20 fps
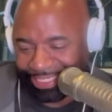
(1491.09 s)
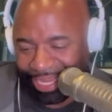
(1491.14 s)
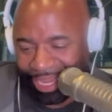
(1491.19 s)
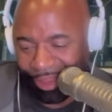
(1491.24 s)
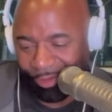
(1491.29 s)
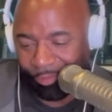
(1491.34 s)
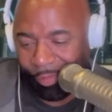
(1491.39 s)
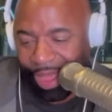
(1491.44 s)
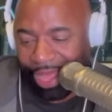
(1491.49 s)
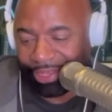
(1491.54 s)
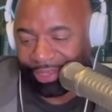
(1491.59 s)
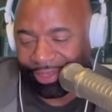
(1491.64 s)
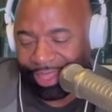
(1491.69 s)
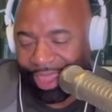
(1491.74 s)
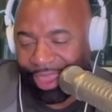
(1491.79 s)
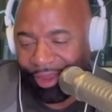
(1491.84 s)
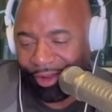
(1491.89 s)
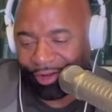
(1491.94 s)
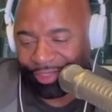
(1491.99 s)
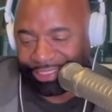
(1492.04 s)
And my
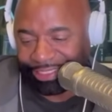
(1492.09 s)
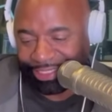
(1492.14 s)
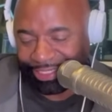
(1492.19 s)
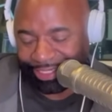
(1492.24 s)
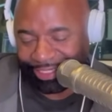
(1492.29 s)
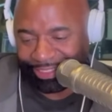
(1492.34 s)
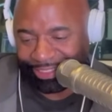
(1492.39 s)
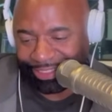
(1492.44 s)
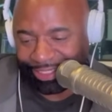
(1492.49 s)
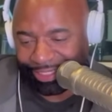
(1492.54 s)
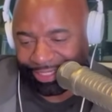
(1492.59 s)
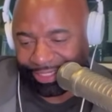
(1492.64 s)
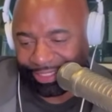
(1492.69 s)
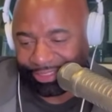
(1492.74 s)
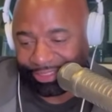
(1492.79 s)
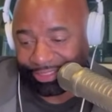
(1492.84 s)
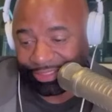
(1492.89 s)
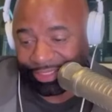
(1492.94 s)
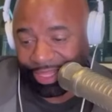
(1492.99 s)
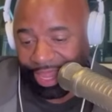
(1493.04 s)
layer to this
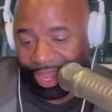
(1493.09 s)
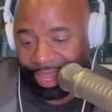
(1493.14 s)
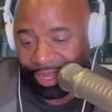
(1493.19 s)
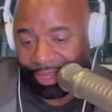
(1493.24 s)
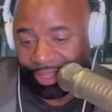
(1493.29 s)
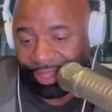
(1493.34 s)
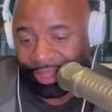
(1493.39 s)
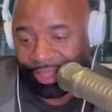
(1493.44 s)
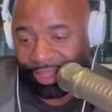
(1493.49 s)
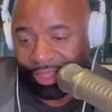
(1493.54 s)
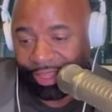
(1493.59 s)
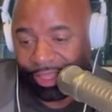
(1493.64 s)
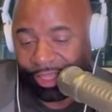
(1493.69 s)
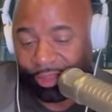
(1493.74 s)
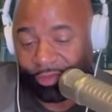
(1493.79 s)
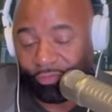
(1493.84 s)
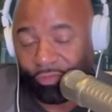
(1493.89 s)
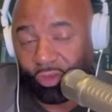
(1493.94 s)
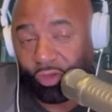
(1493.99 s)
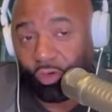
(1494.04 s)
is that
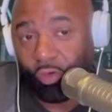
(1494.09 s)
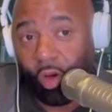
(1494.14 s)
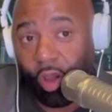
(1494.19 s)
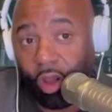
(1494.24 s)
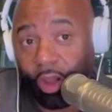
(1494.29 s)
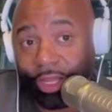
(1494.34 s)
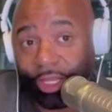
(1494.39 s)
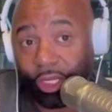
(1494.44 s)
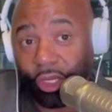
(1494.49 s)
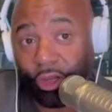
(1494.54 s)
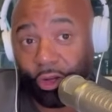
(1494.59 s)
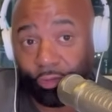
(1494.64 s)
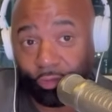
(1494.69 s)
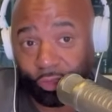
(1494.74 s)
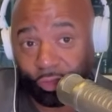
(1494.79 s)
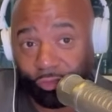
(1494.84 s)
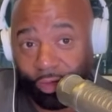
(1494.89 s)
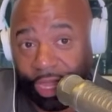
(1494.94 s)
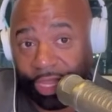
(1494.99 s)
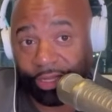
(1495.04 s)
if you are a
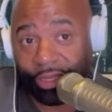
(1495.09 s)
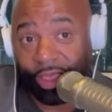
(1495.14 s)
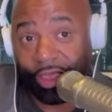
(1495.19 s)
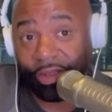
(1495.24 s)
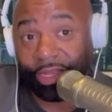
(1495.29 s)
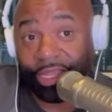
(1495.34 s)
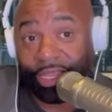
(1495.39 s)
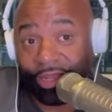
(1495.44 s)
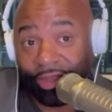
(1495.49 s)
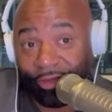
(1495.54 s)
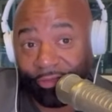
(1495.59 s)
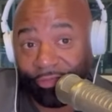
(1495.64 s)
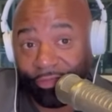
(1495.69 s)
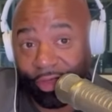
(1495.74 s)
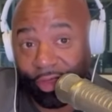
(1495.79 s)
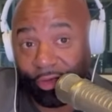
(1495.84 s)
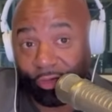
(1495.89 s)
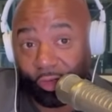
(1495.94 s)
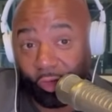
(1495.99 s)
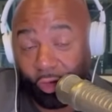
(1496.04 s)
coach right now in the
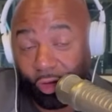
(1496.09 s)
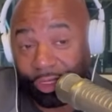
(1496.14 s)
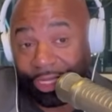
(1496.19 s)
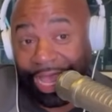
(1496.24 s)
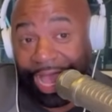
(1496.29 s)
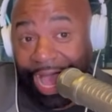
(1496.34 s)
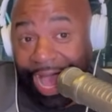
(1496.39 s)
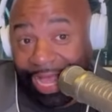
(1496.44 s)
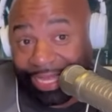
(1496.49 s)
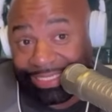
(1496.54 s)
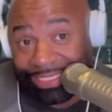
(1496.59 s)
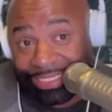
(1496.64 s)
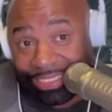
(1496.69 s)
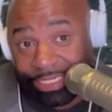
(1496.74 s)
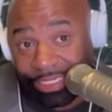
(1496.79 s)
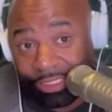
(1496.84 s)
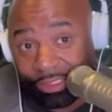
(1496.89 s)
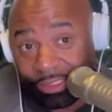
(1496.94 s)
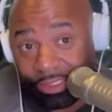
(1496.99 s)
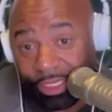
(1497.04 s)
NFL and you're on the hot
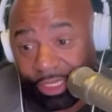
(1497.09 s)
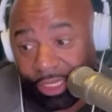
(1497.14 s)
seat,